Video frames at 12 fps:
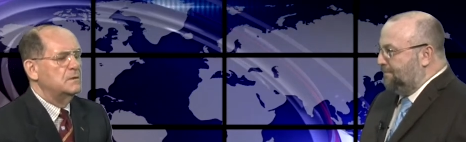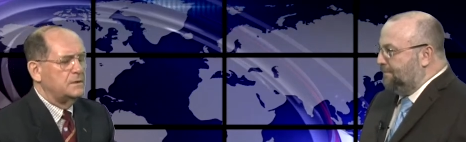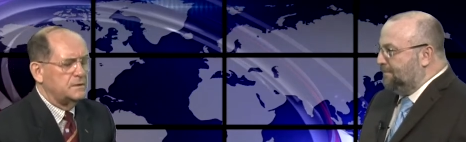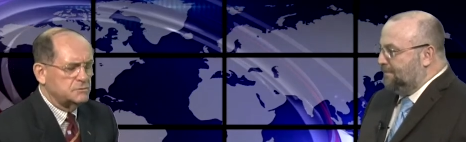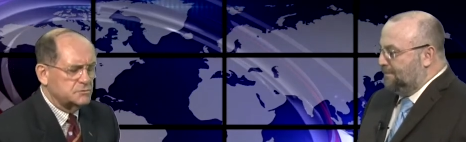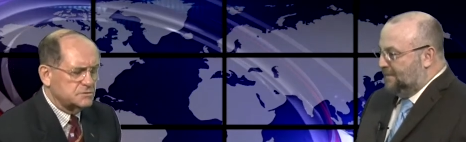
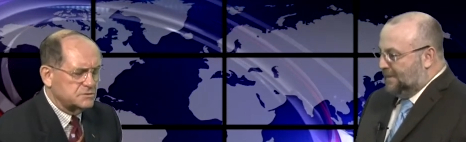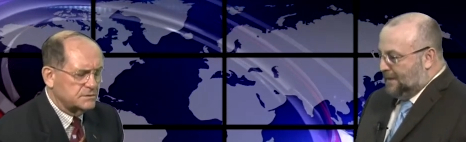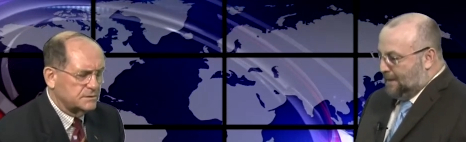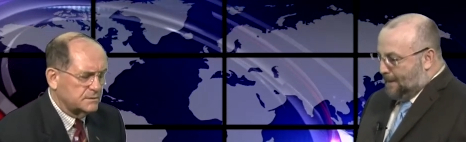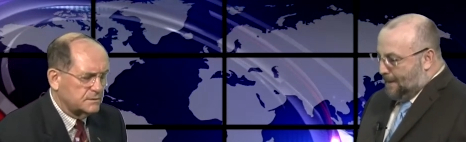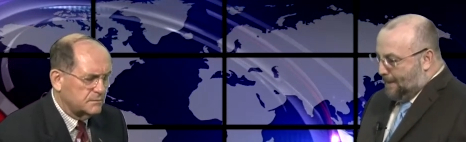Speaker 1: Interesting.
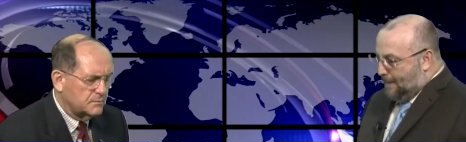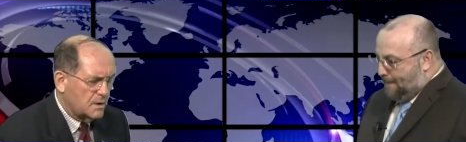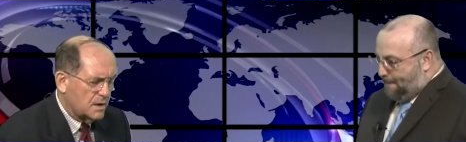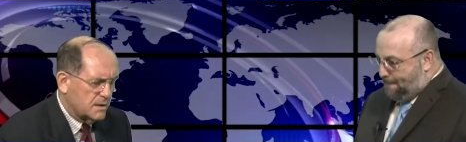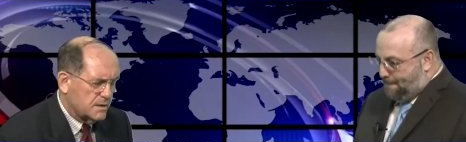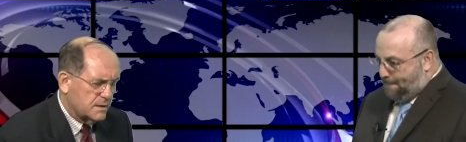Uh,
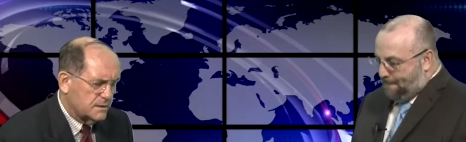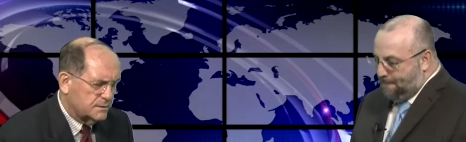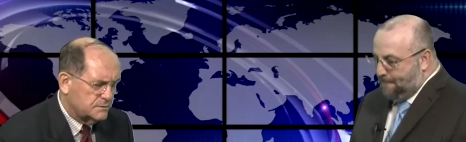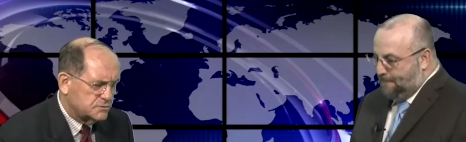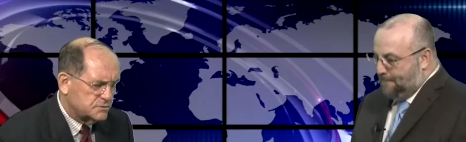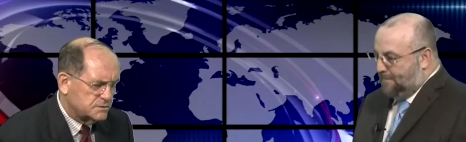
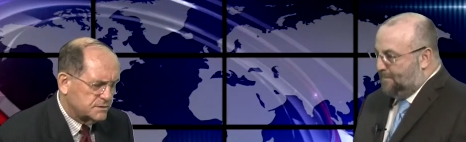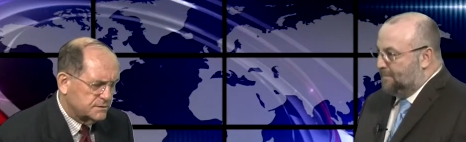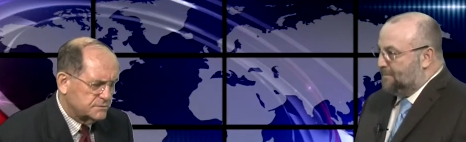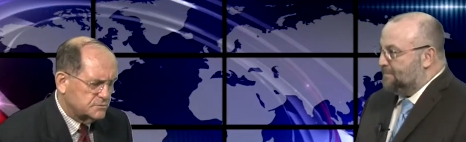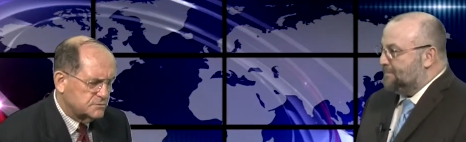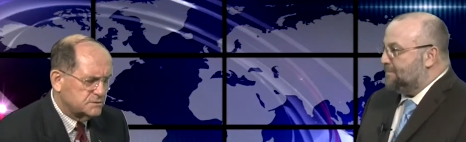interesting.
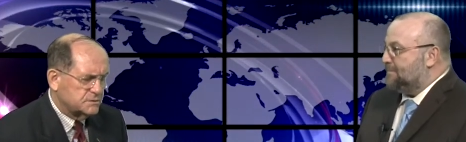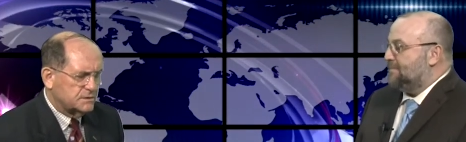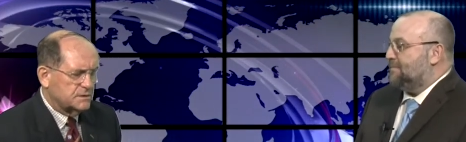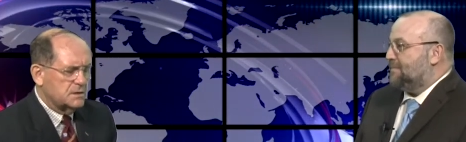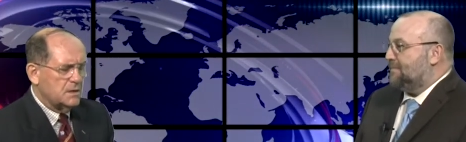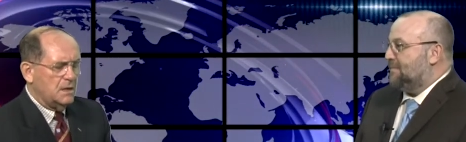Interesting.
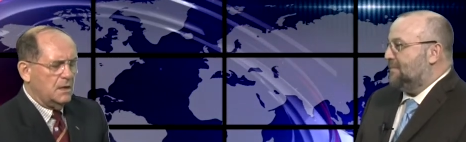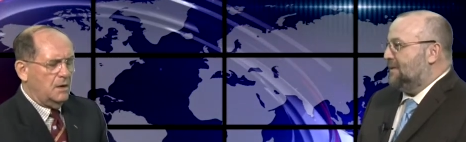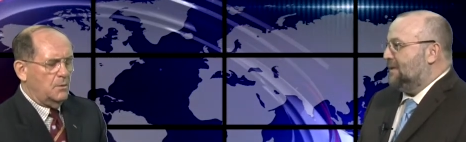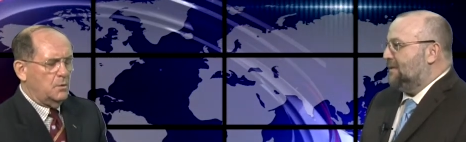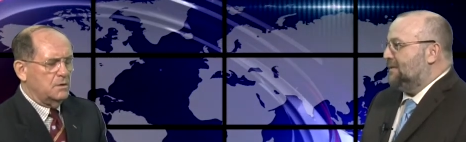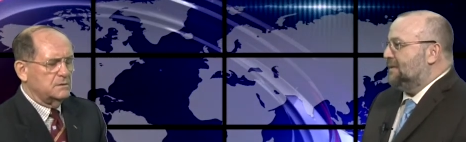
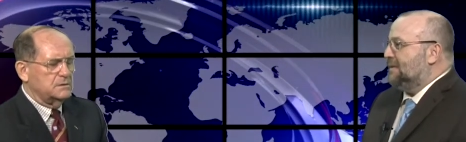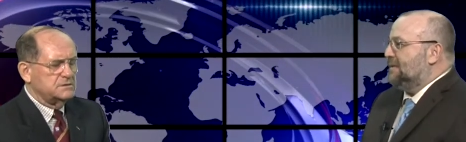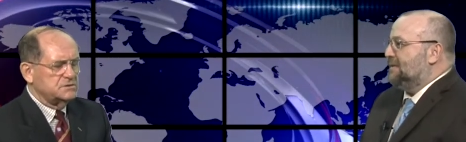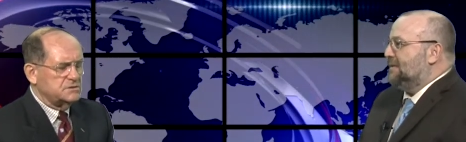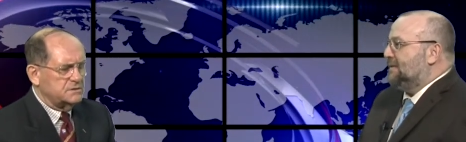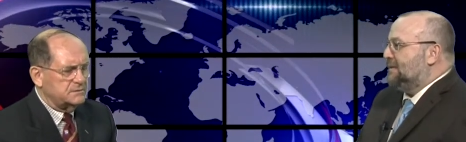Well, let's
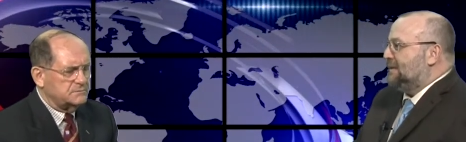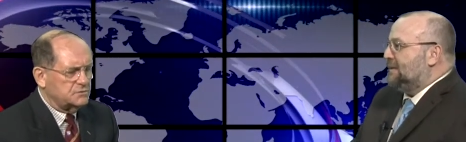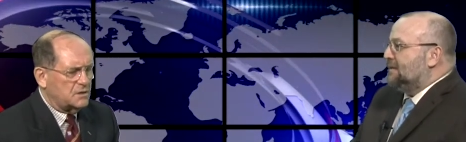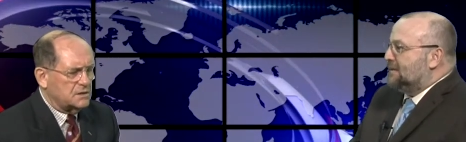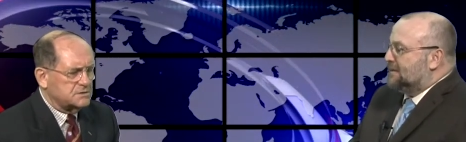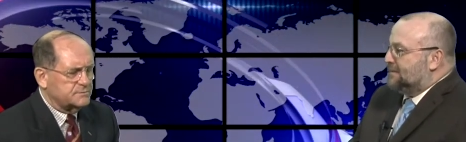uh,
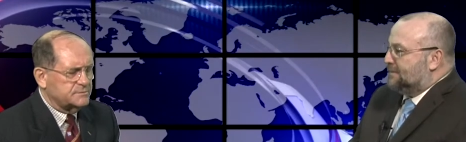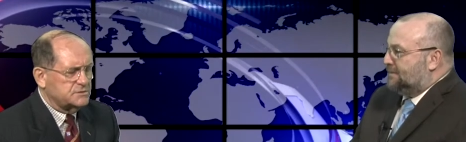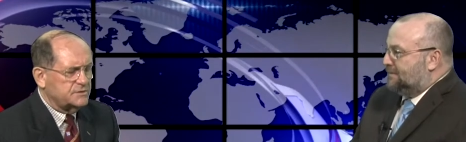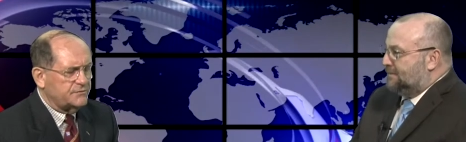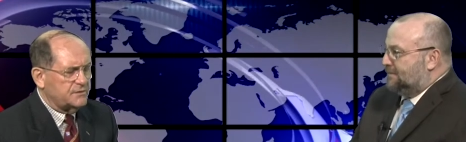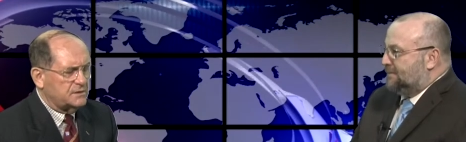talk
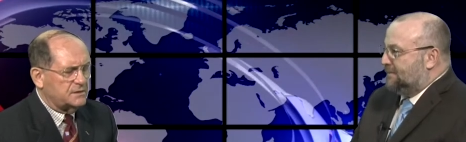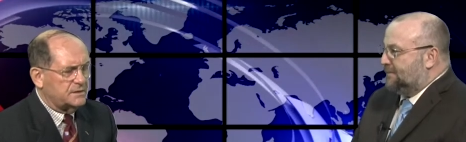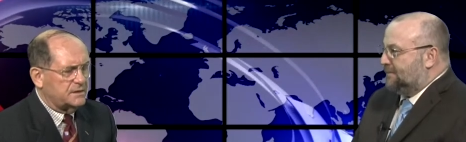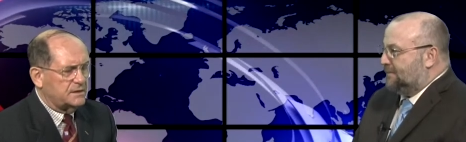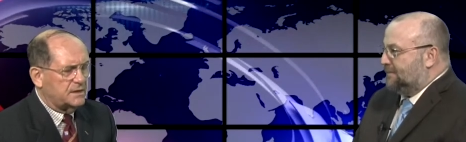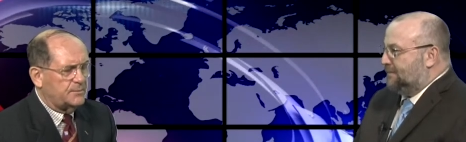
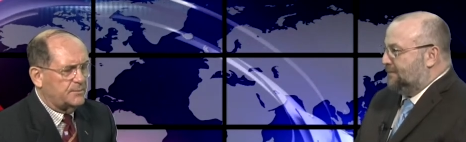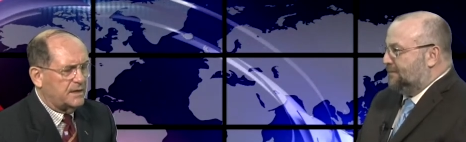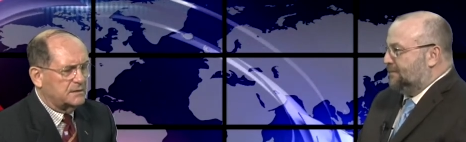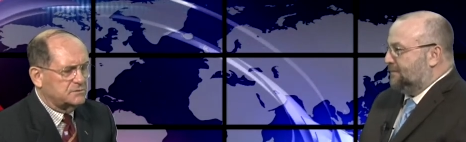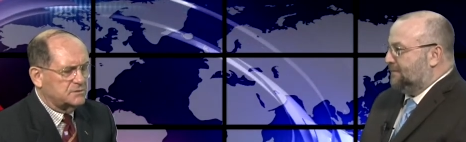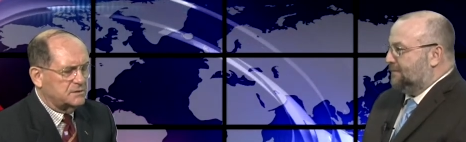specifically
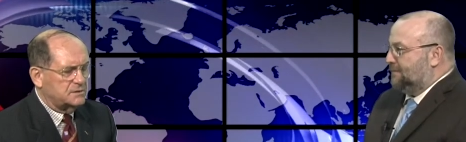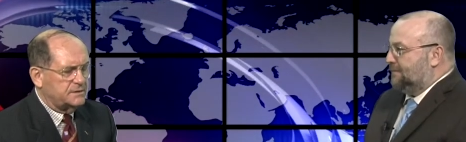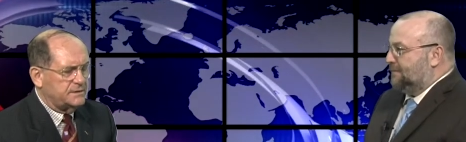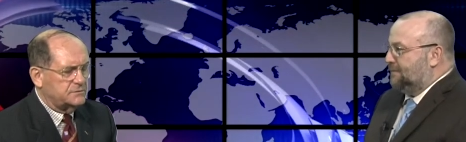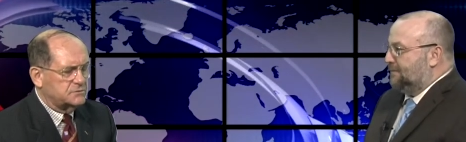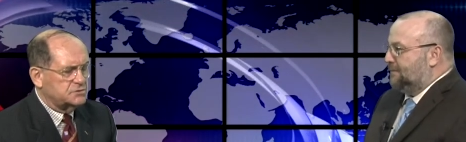about the
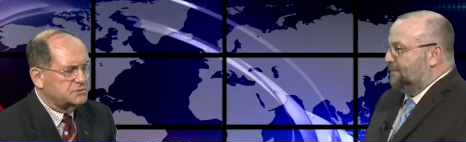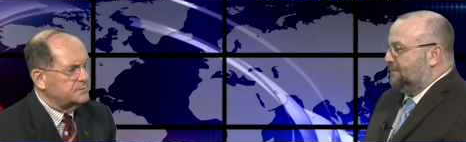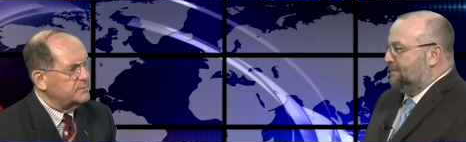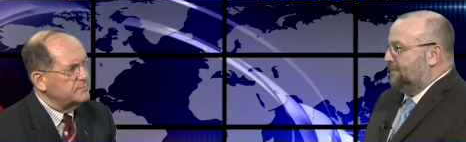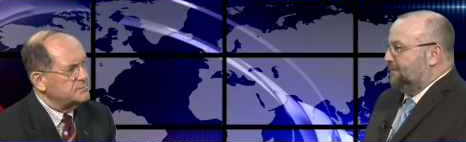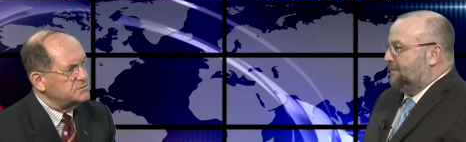leadership
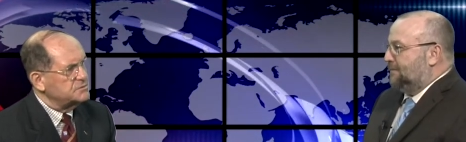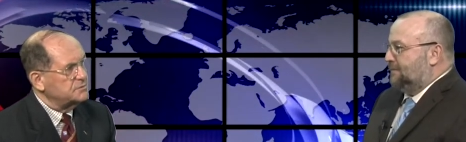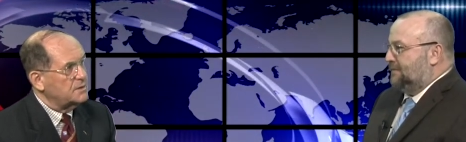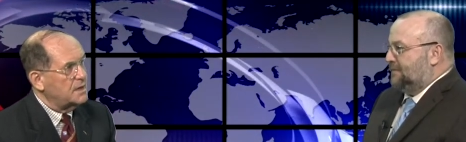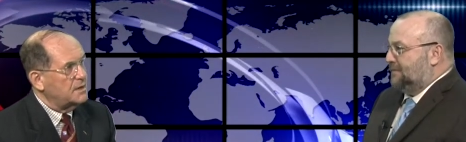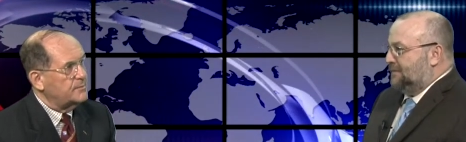of Mr.
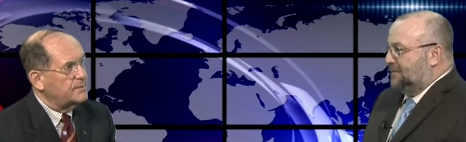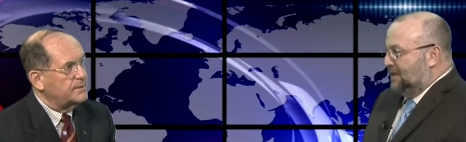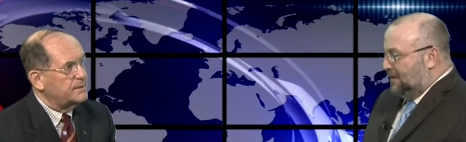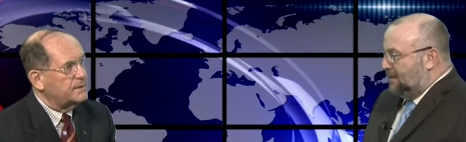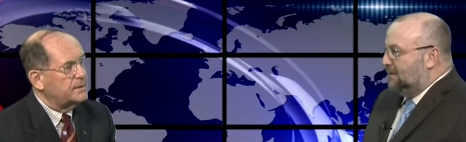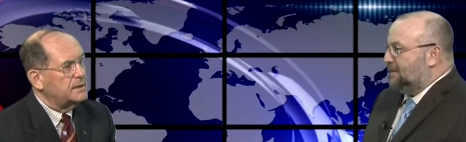
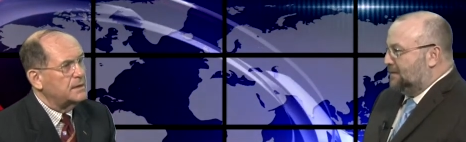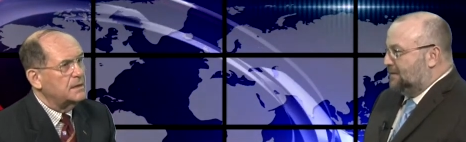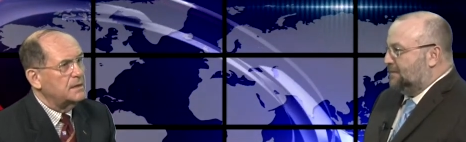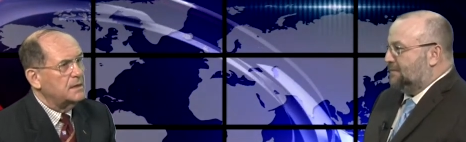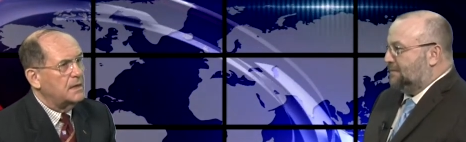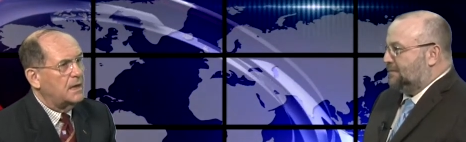Abe.
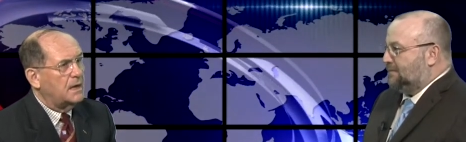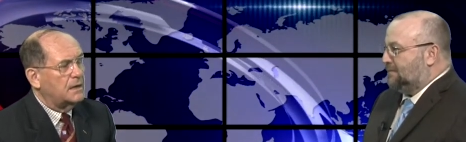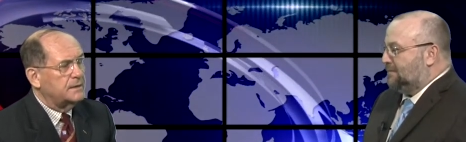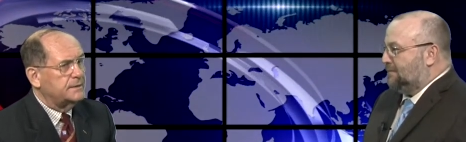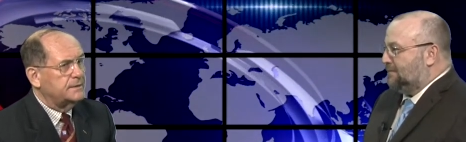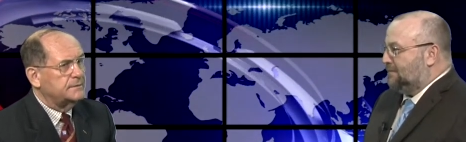
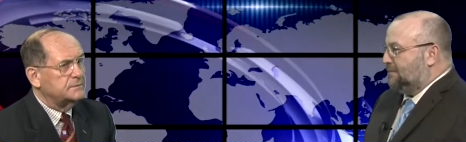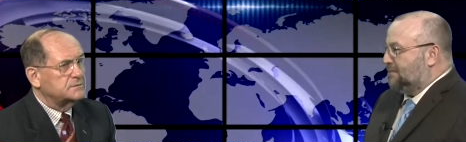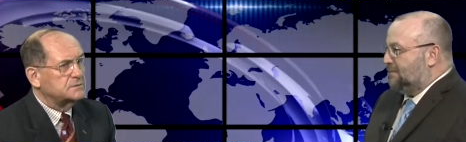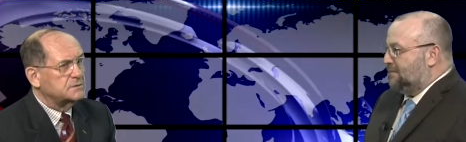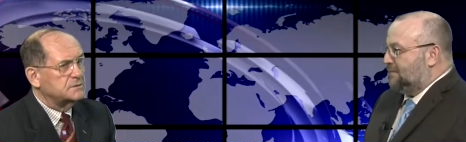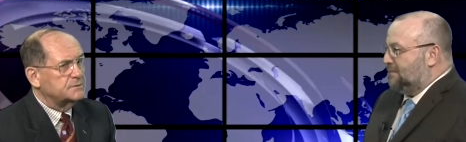And
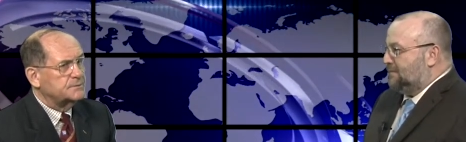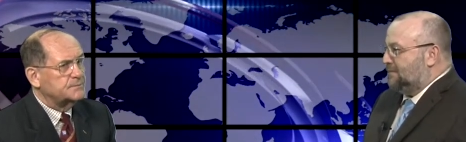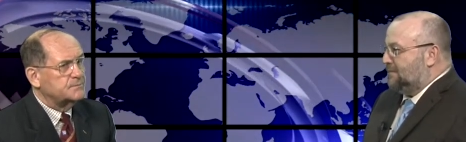uh,